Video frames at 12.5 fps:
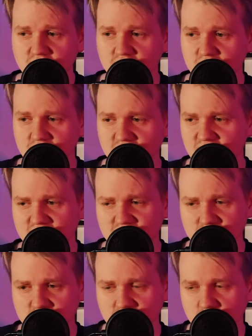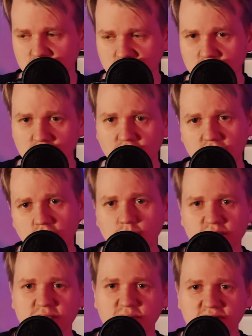Things,
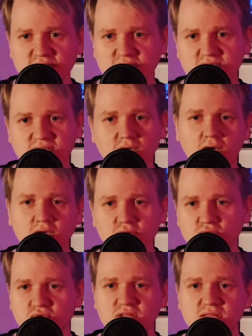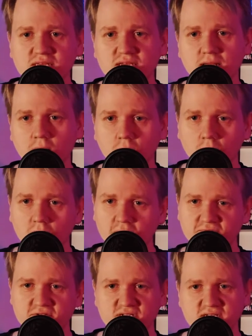copy abilities that I really
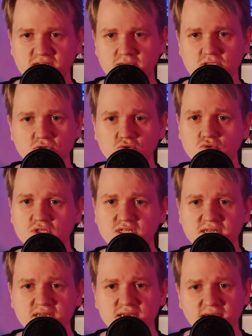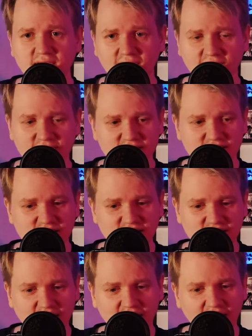loved in 2D and
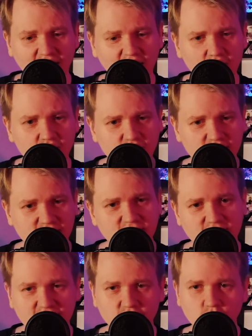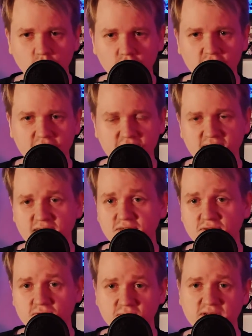seeing how can they work in
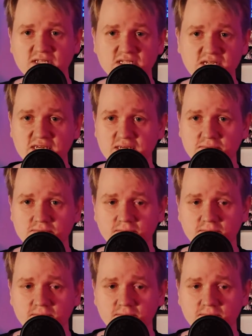3D.